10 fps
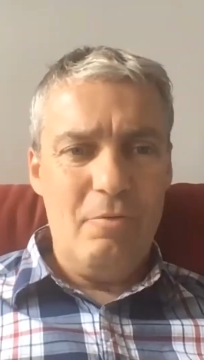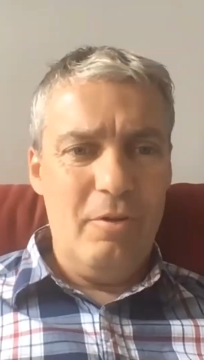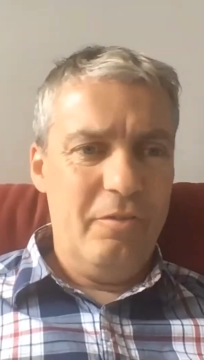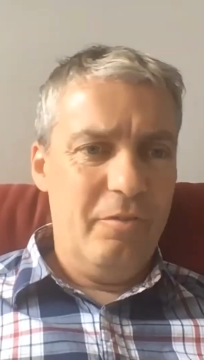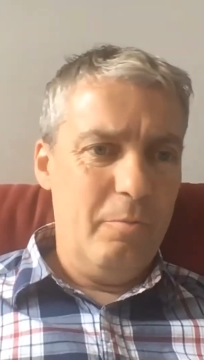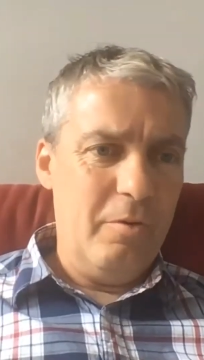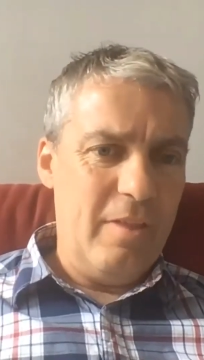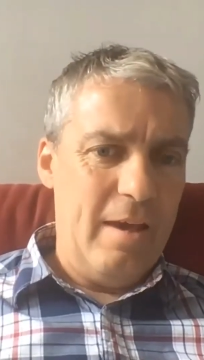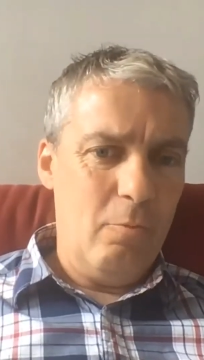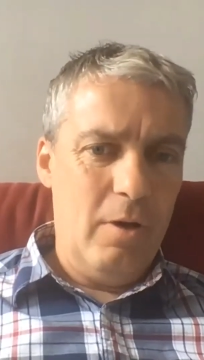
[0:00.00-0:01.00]
with
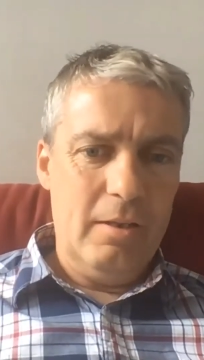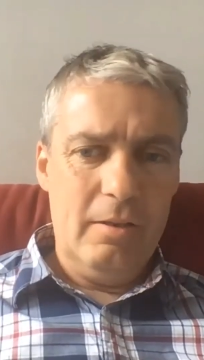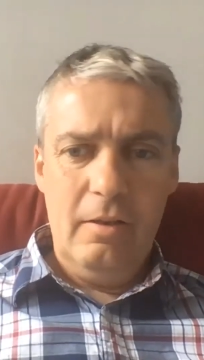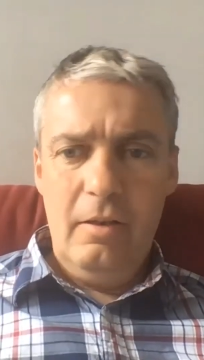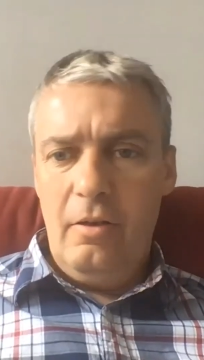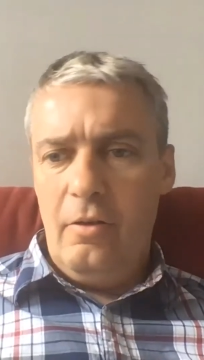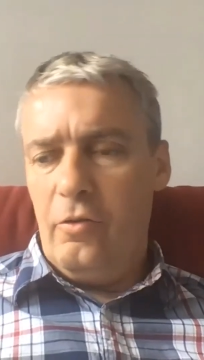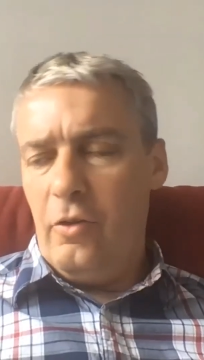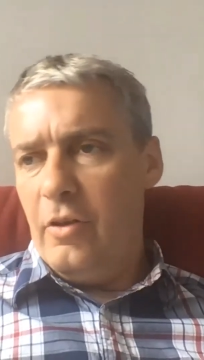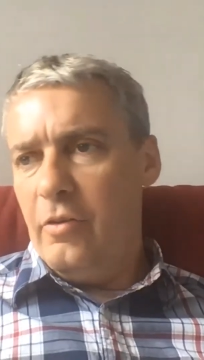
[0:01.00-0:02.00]
that one.
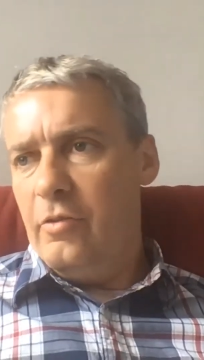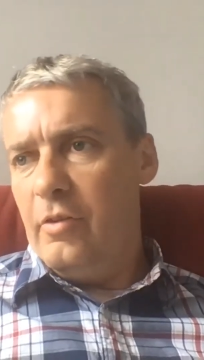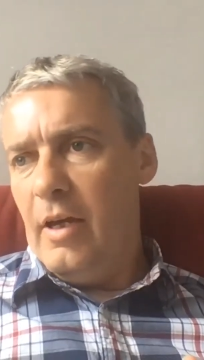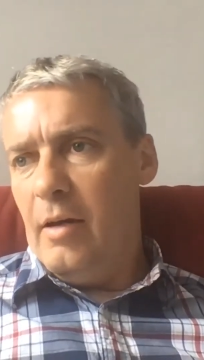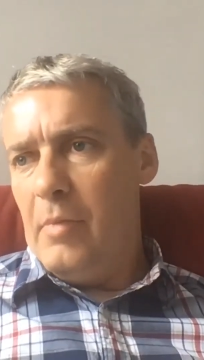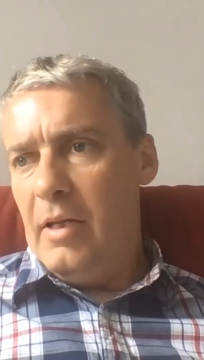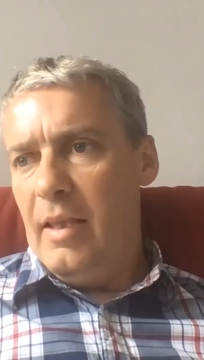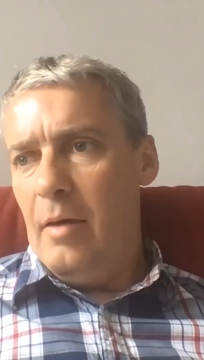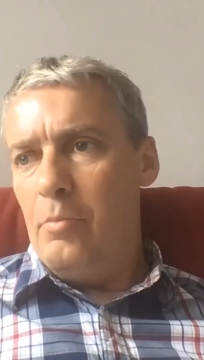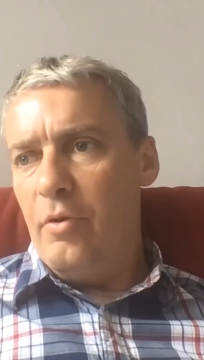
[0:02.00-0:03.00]
So there's a
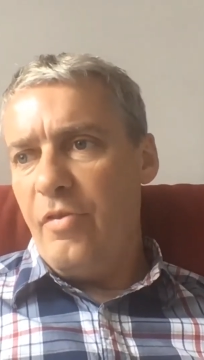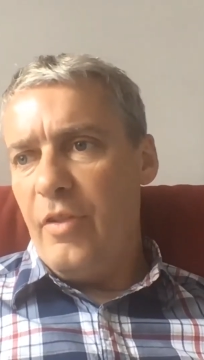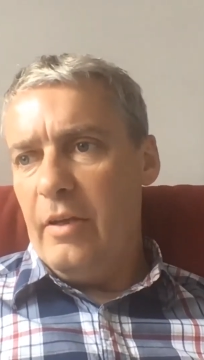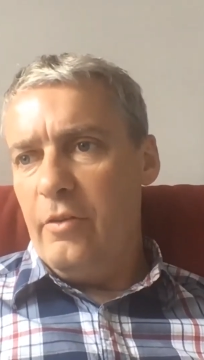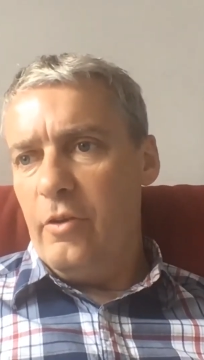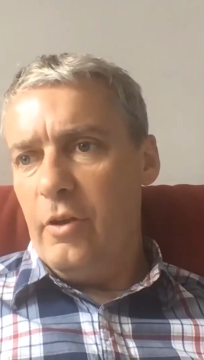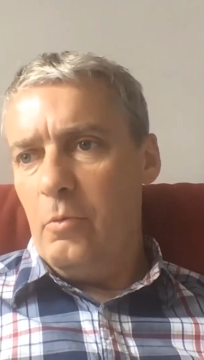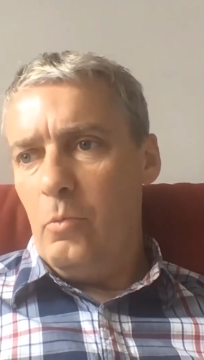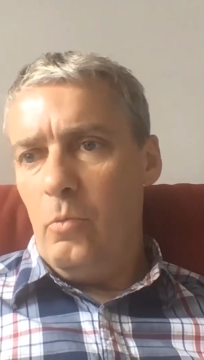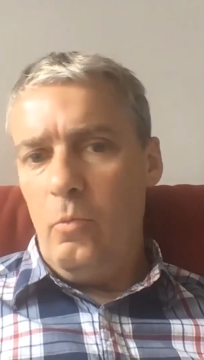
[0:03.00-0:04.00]
number of things that
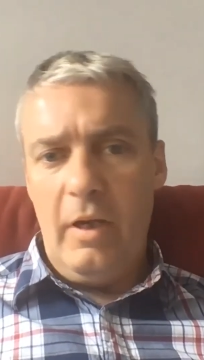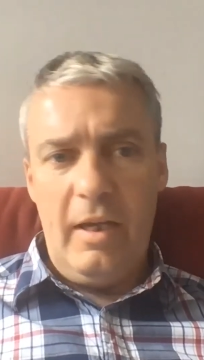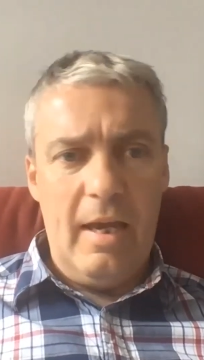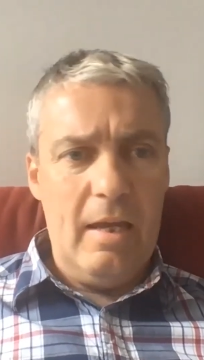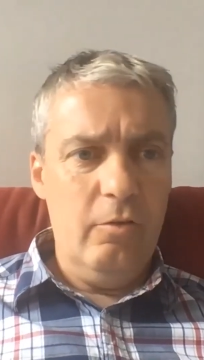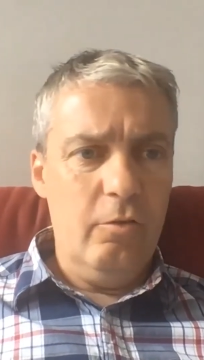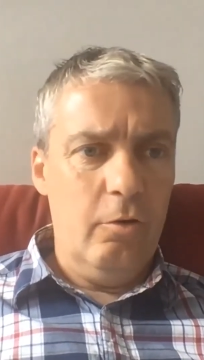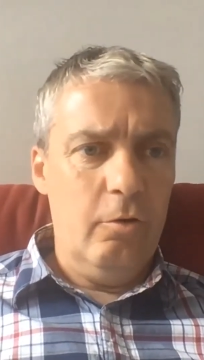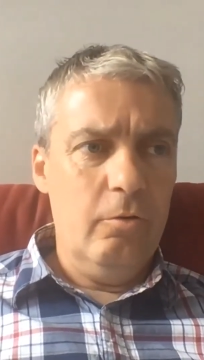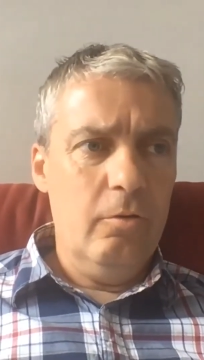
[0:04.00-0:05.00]
we can
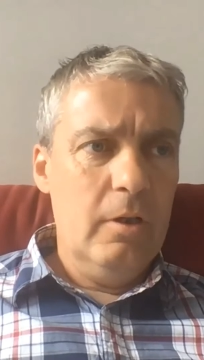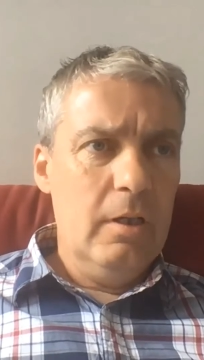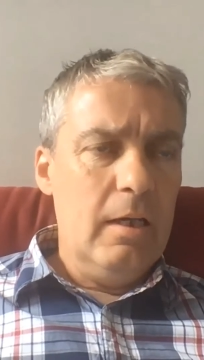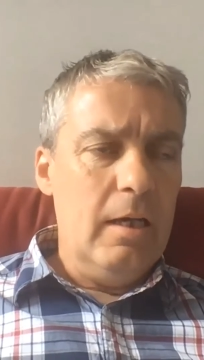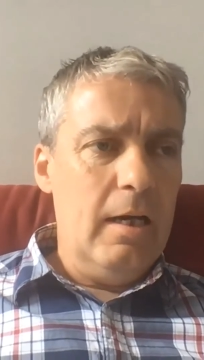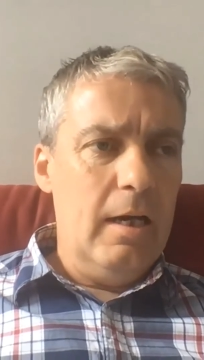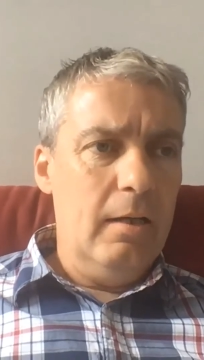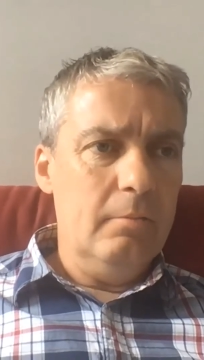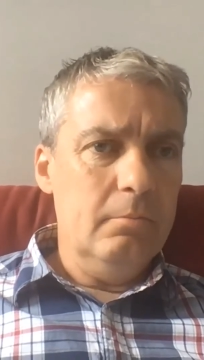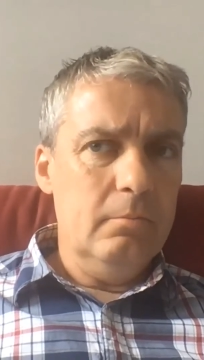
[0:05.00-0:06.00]
do.
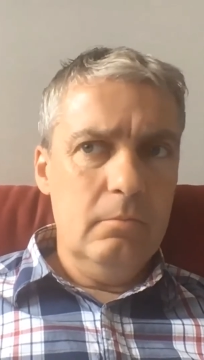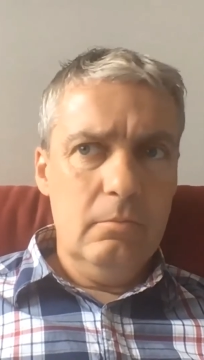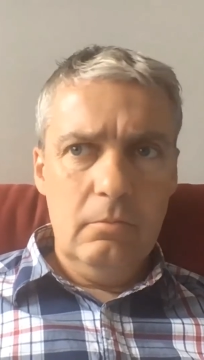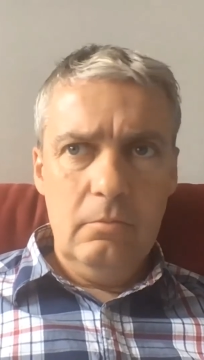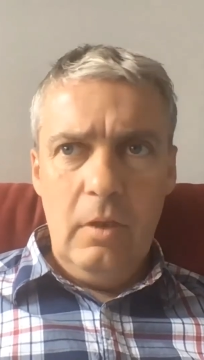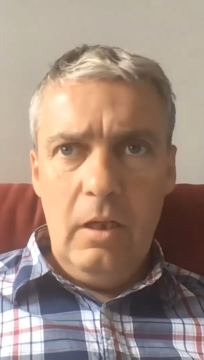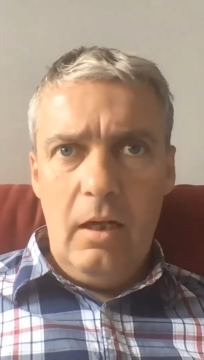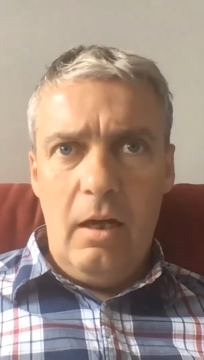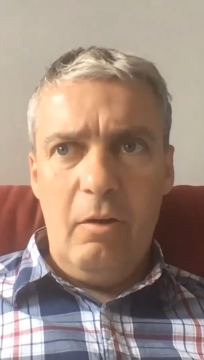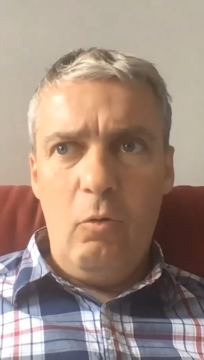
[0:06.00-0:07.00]

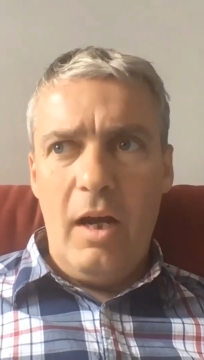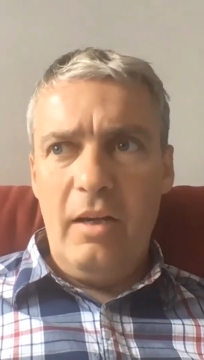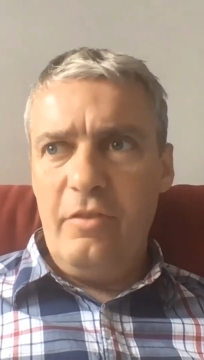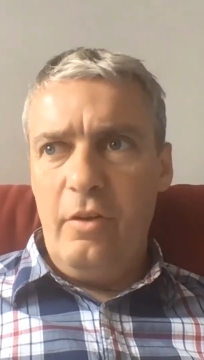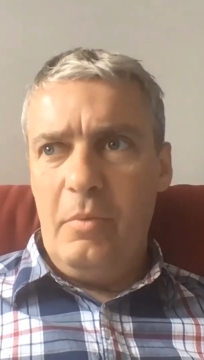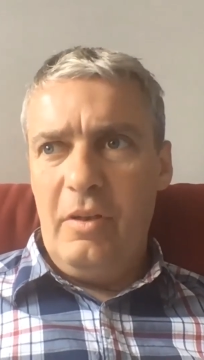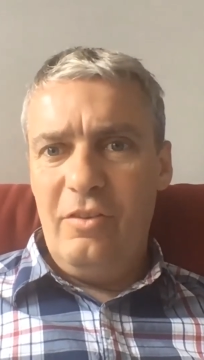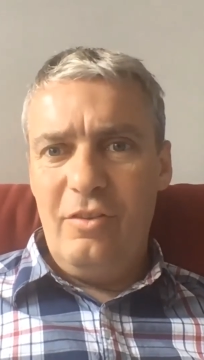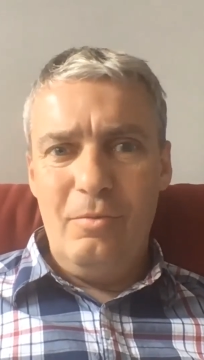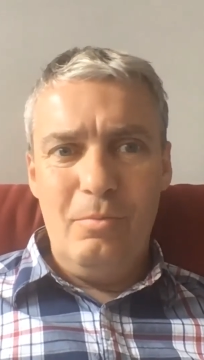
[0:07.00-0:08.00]
And one of them
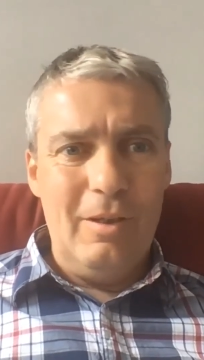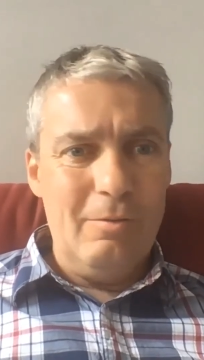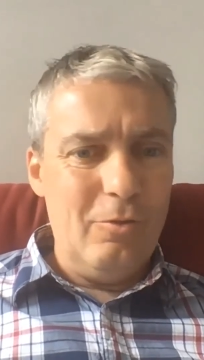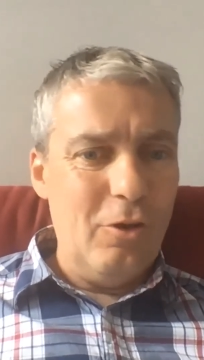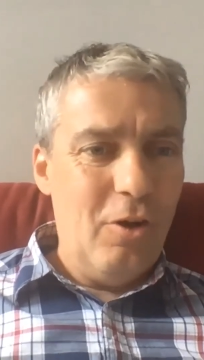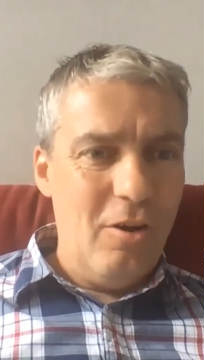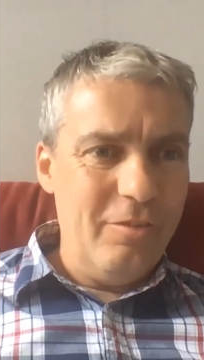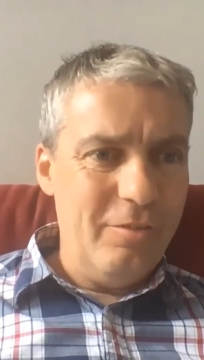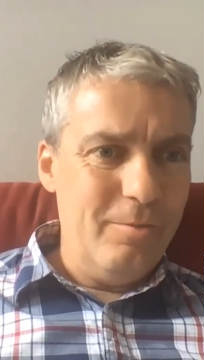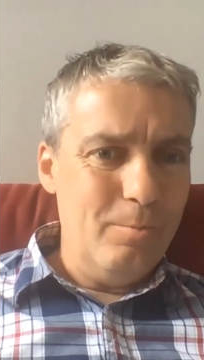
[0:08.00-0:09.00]
is, turn
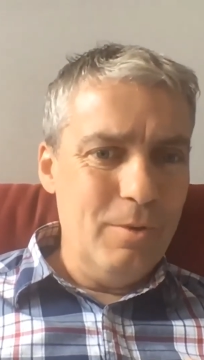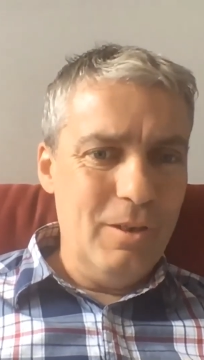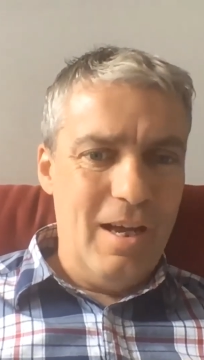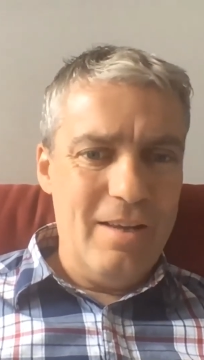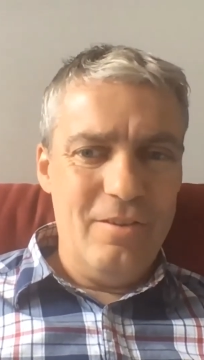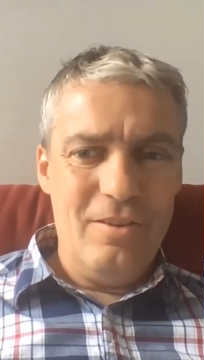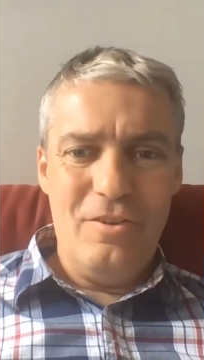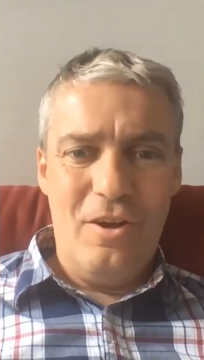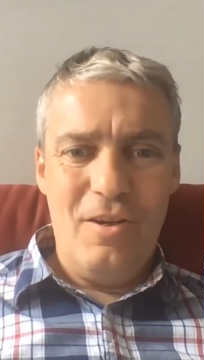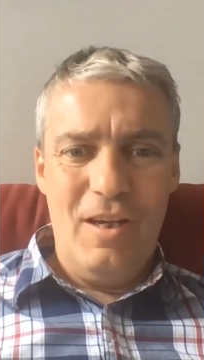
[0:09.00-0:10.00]
off the lights that you
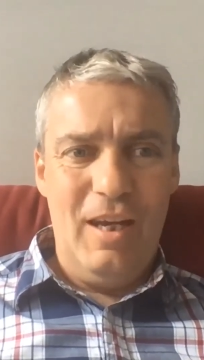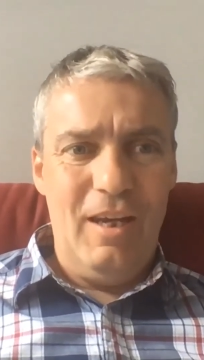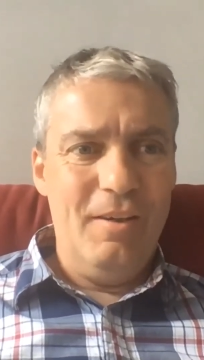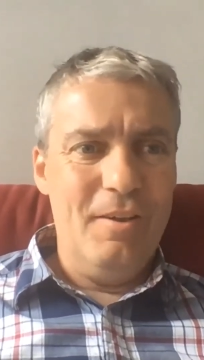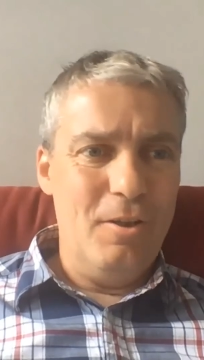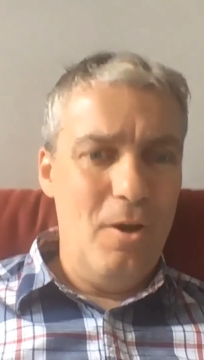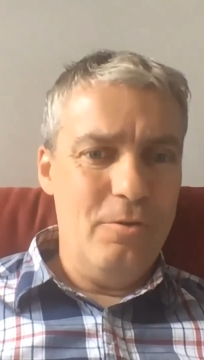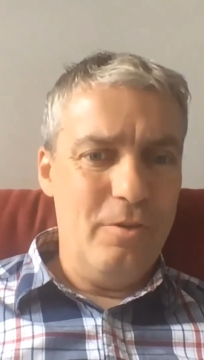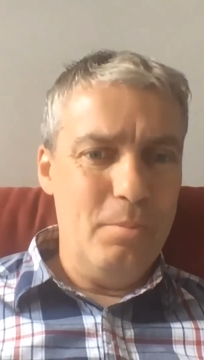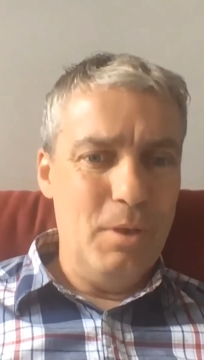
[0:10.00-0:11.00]
don't need, close
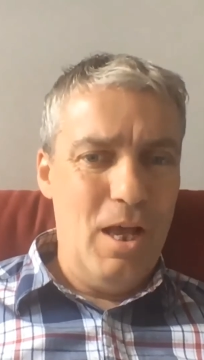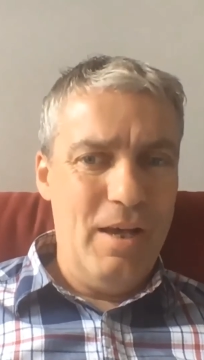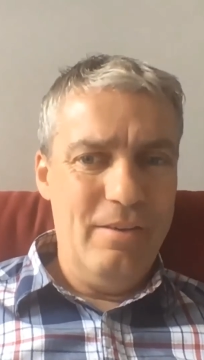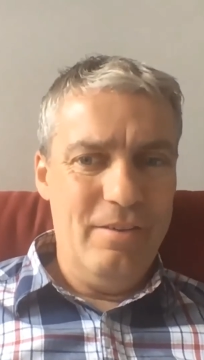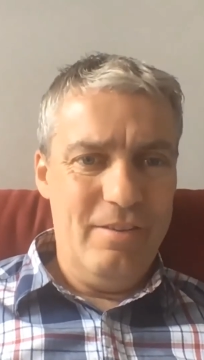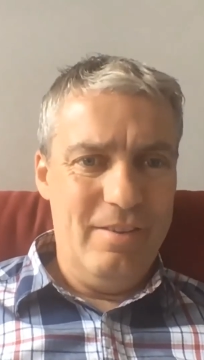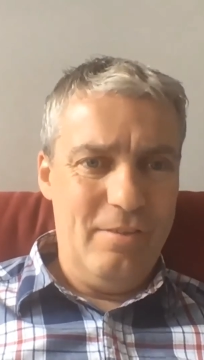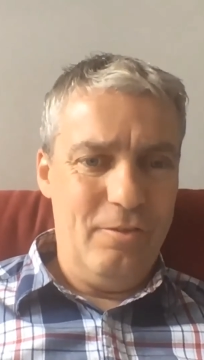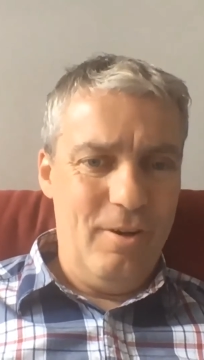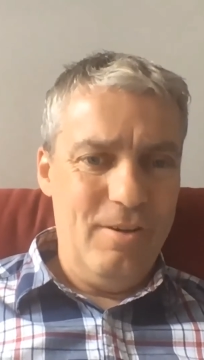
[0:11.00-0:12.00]
the blinds,
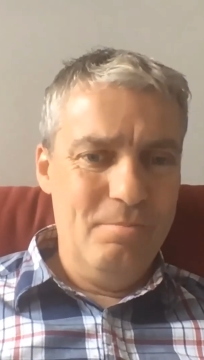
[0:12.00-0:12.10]
etc.